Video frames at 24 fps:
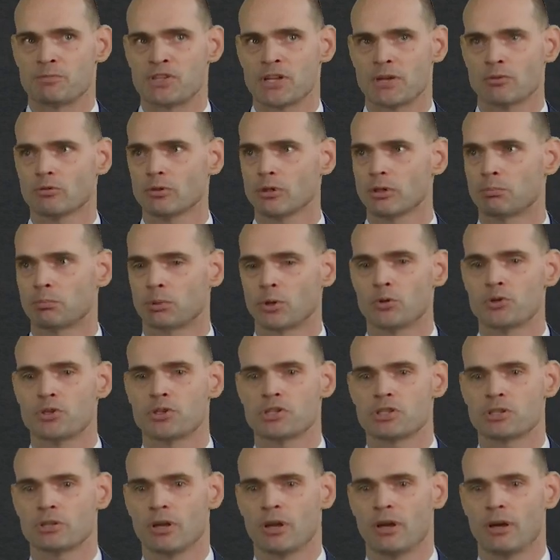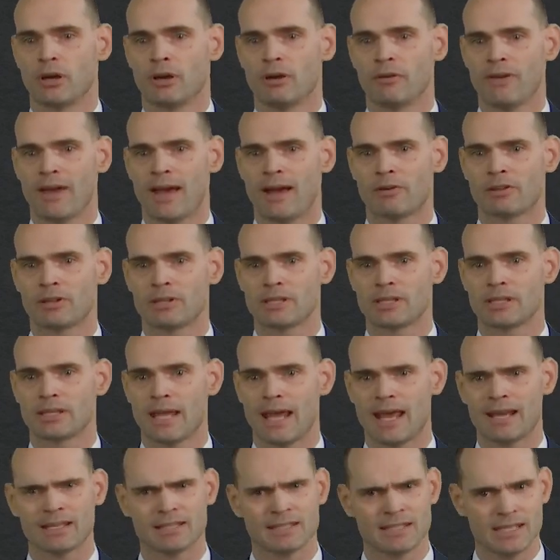general approaches of how
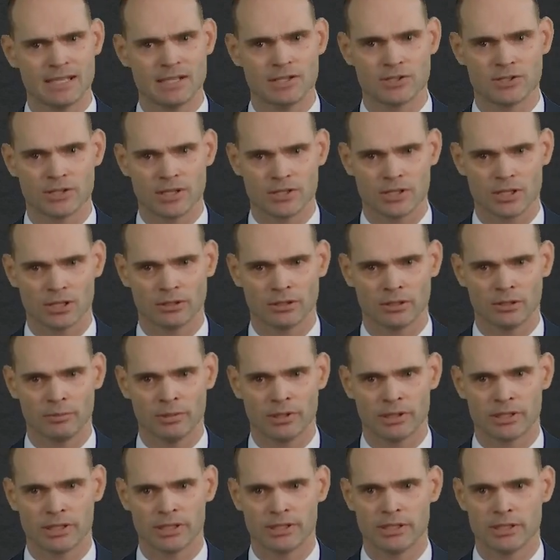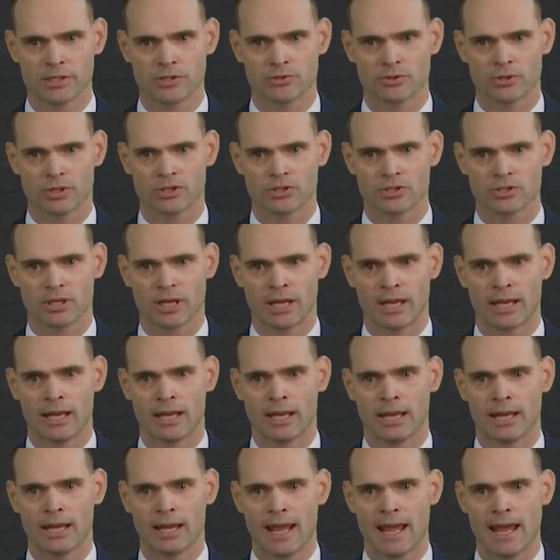to teach this a little bit to districts
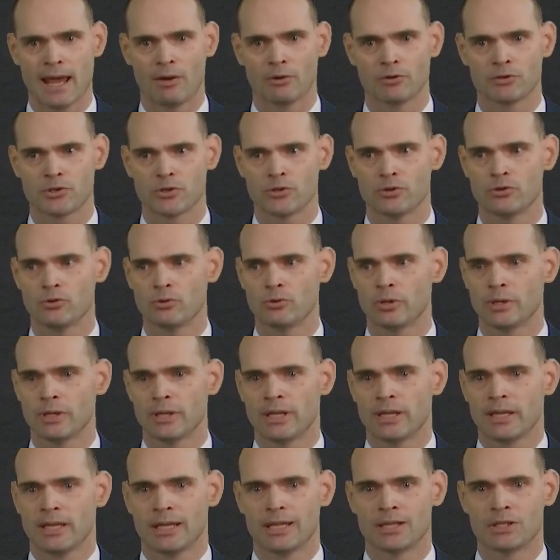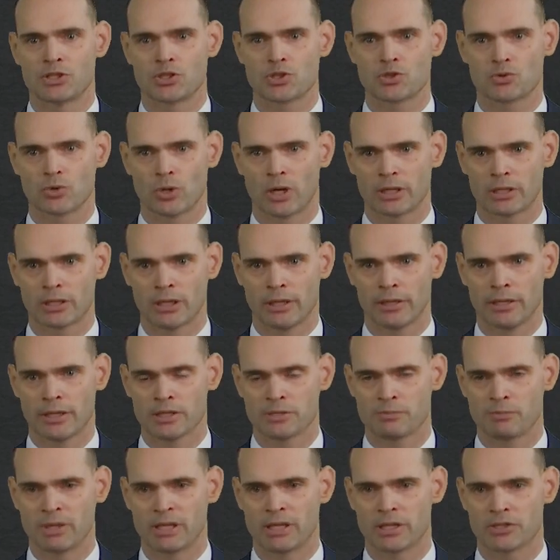and how to instruct on
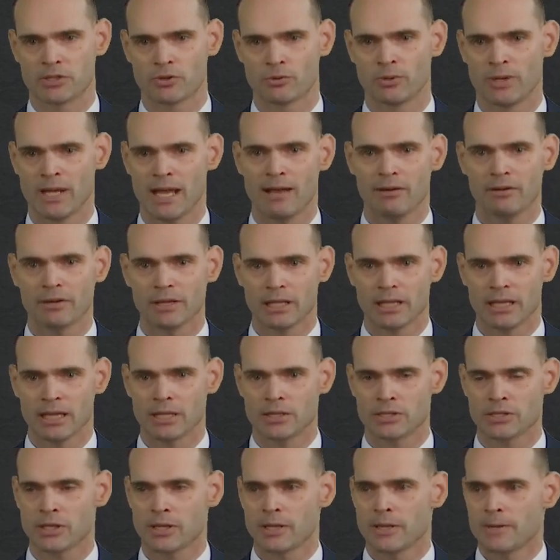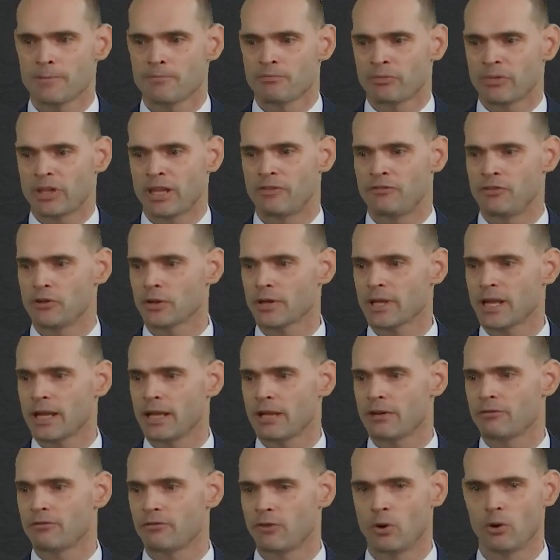this. Because the reality is, if you're
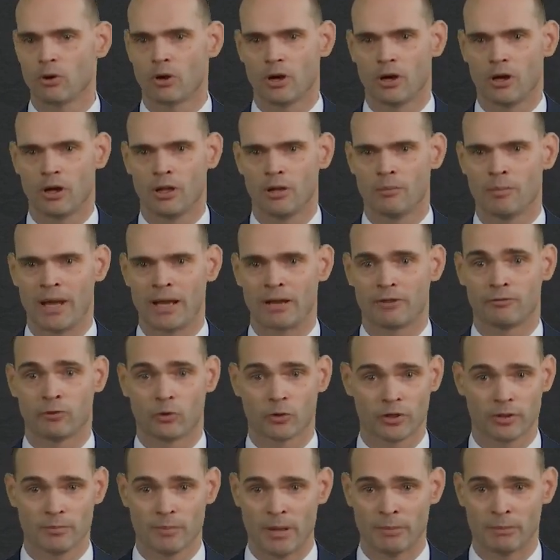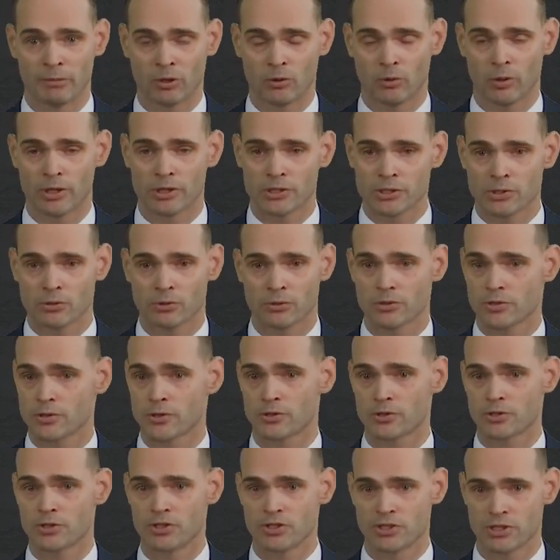getting a phone call about a Fourth Amendment question or a
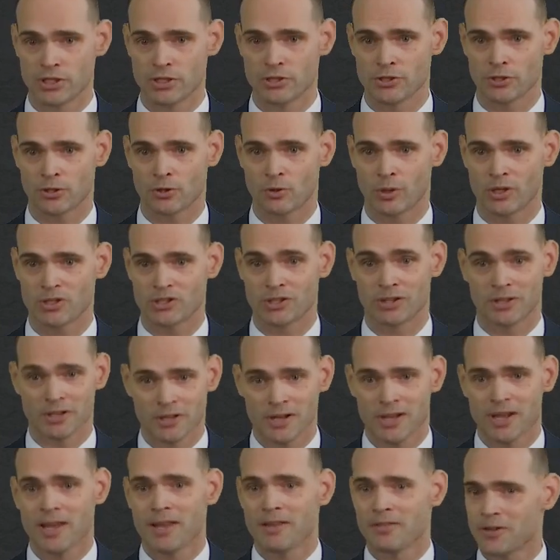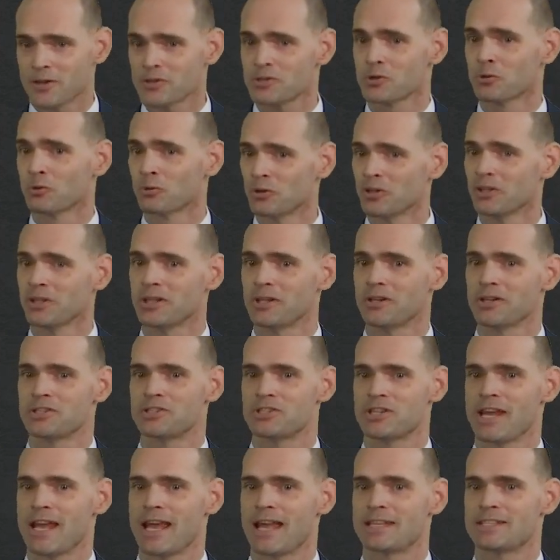search and seizure question, there's a really good
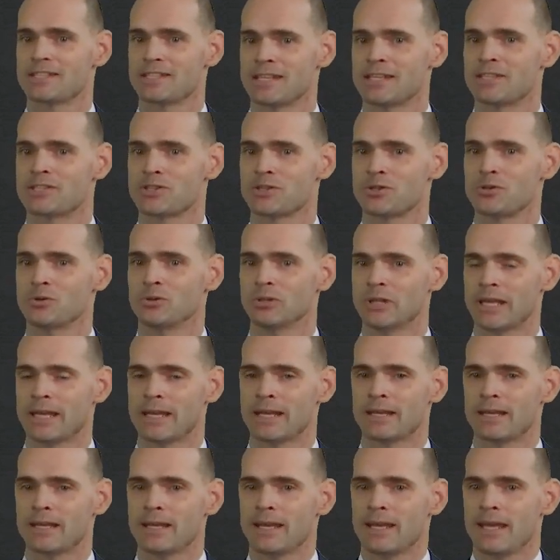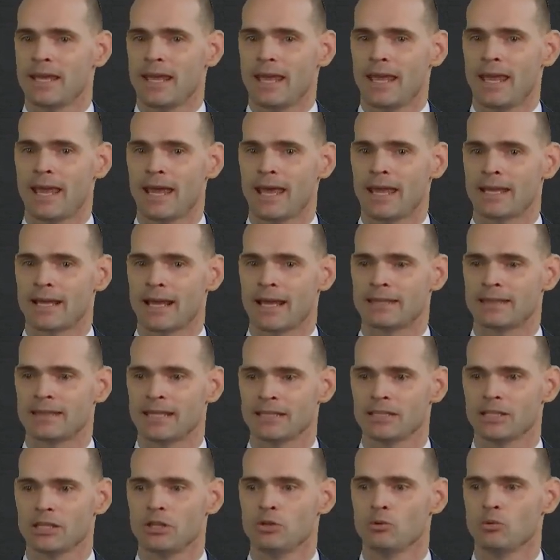chance it's too late. And I
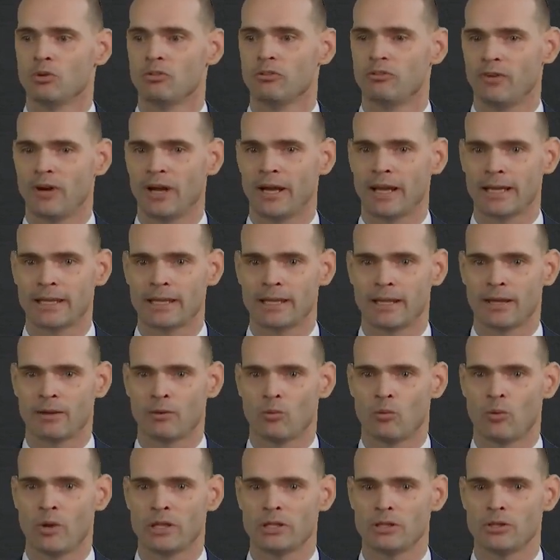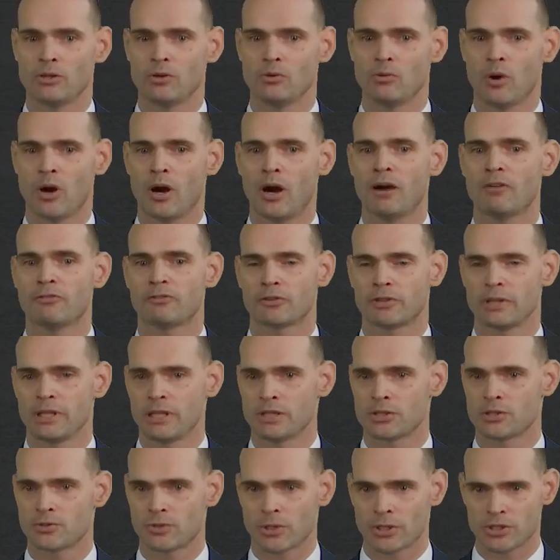think that you will find that when you offer the
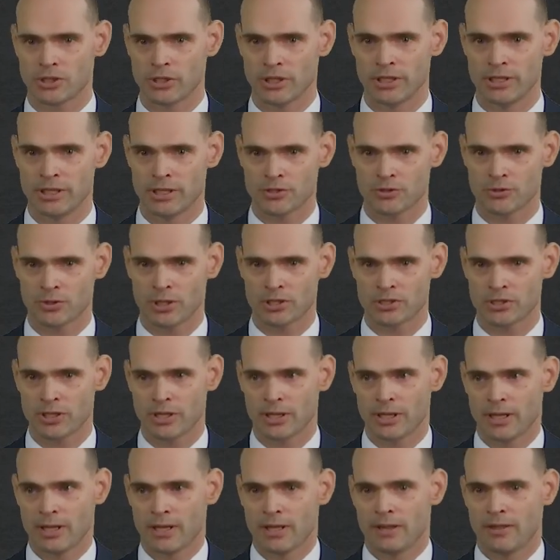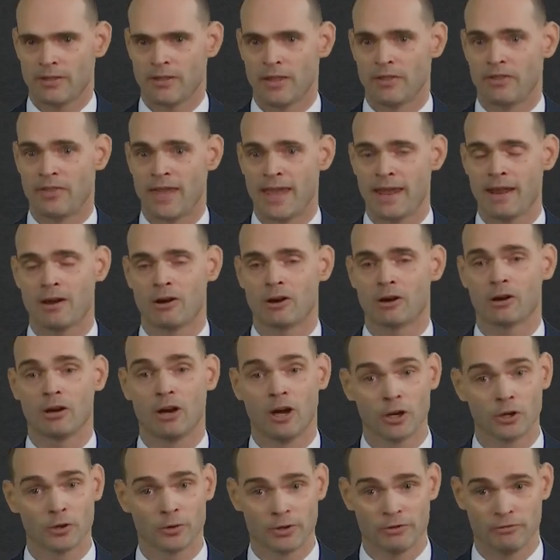instruction to districts, that they are
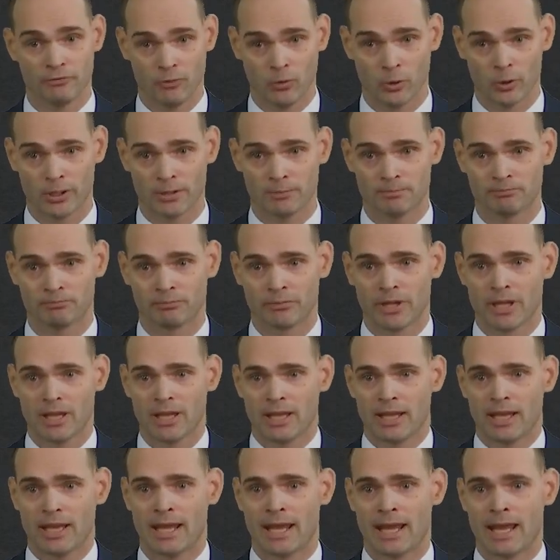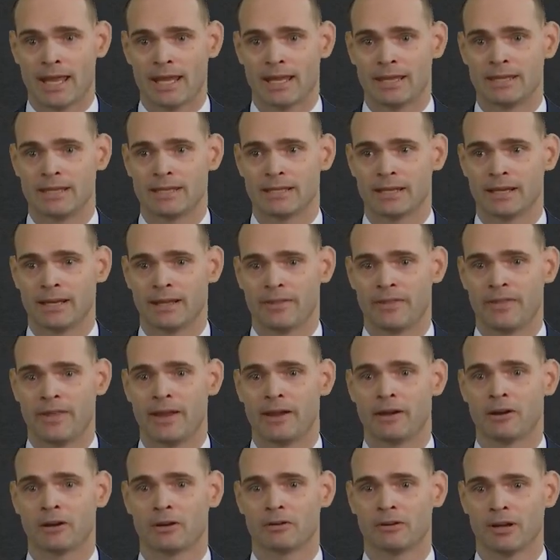hungry for it, and
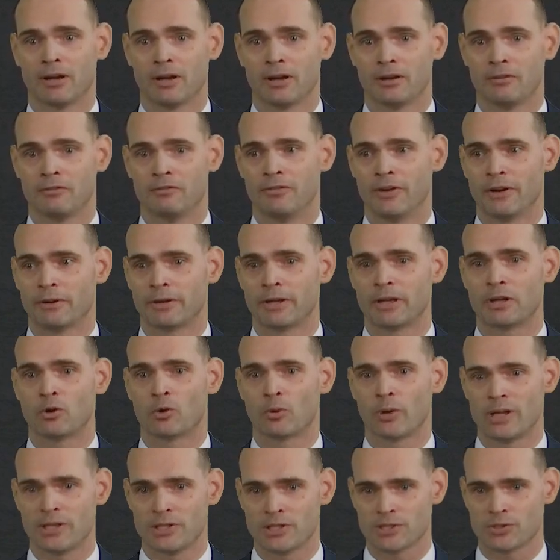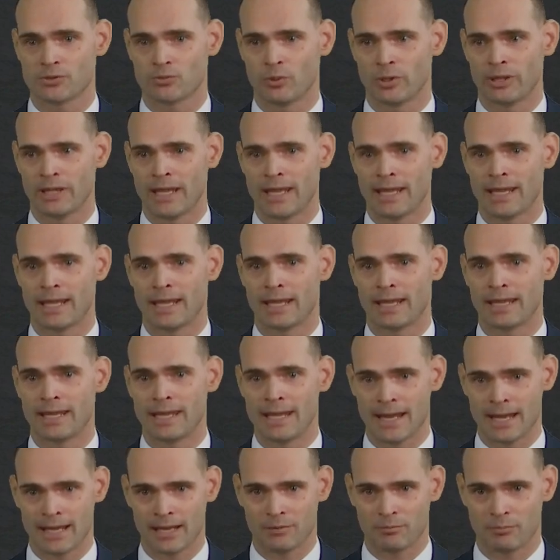they are very gracious when they
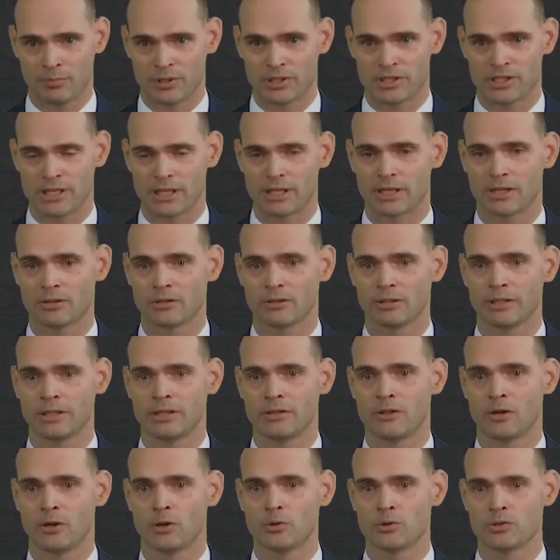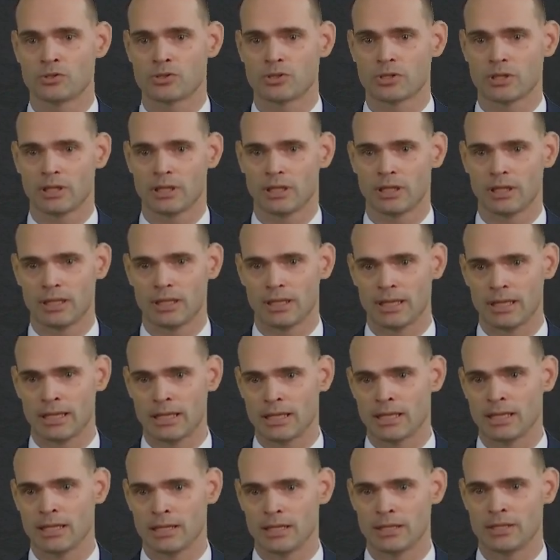get it, particularly those
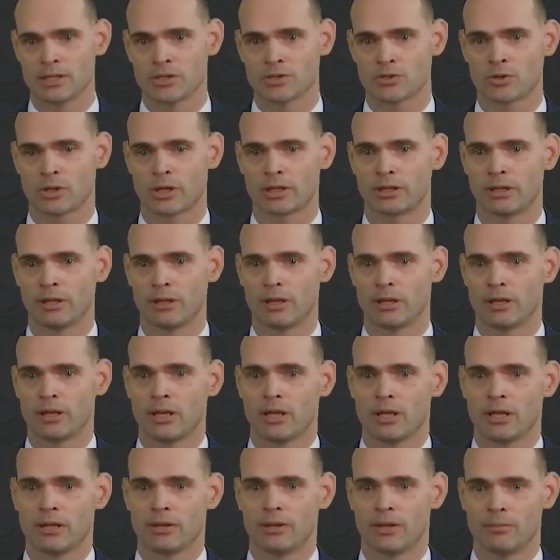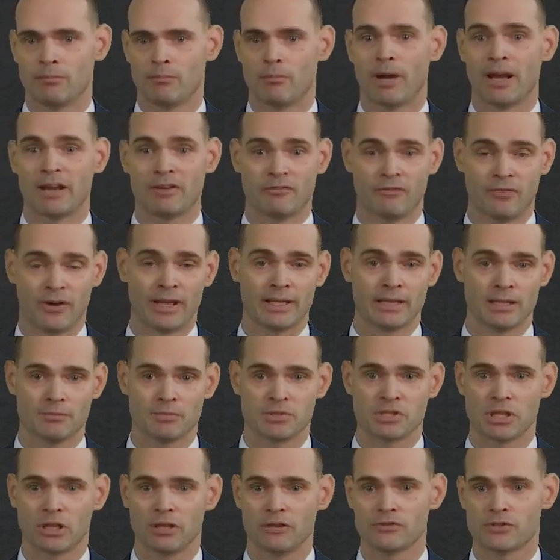in the district that might find
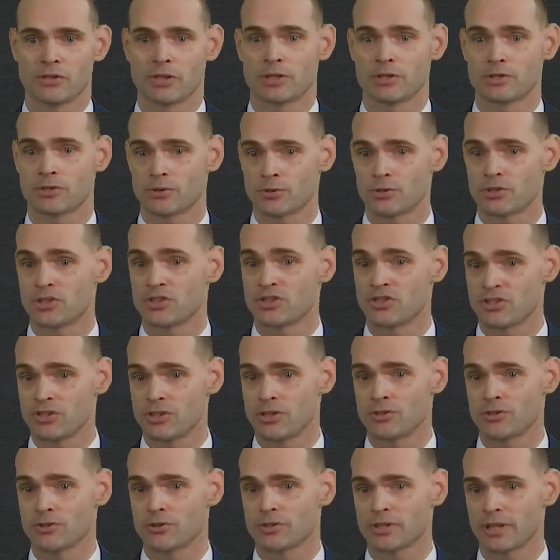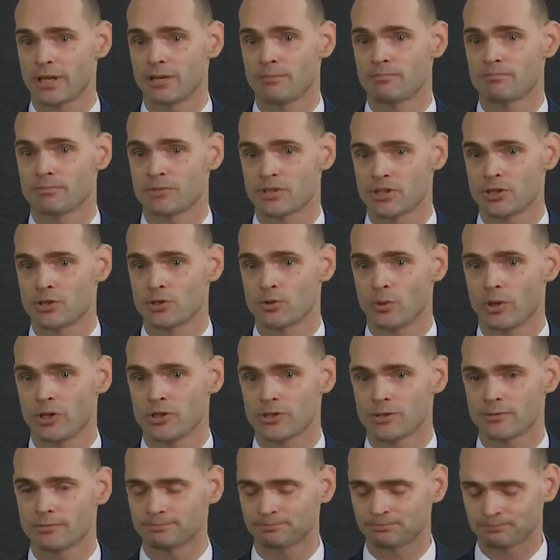themselves in a search and seizure type
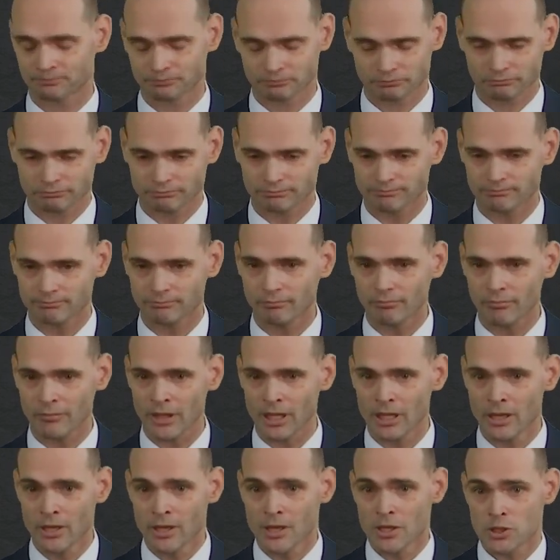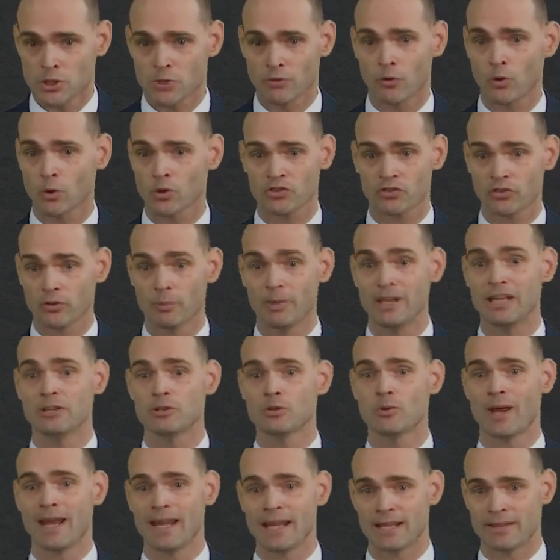situation. So of course, for me to
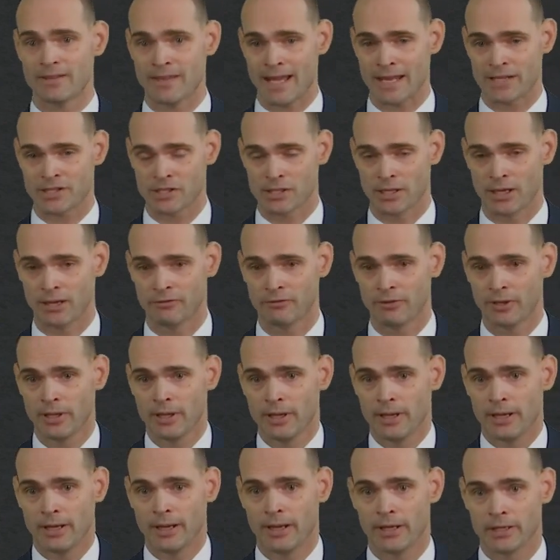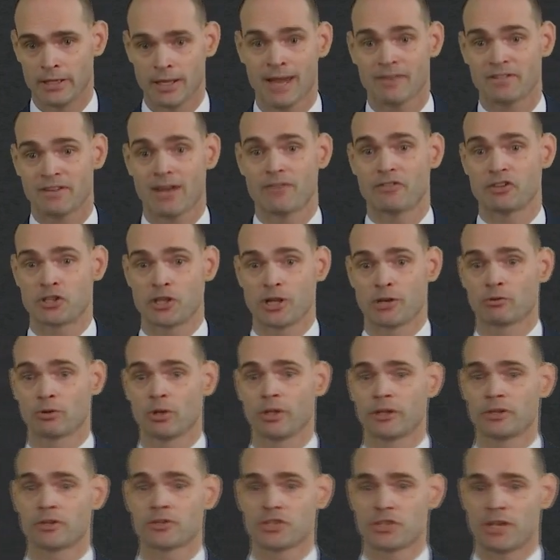do any of that stuff, you have to have a
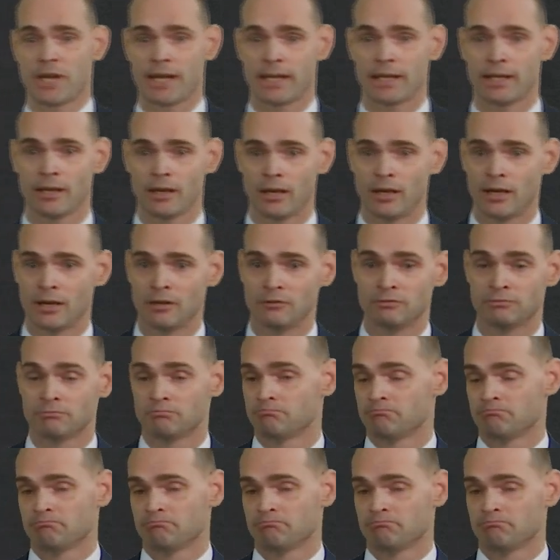general understanding of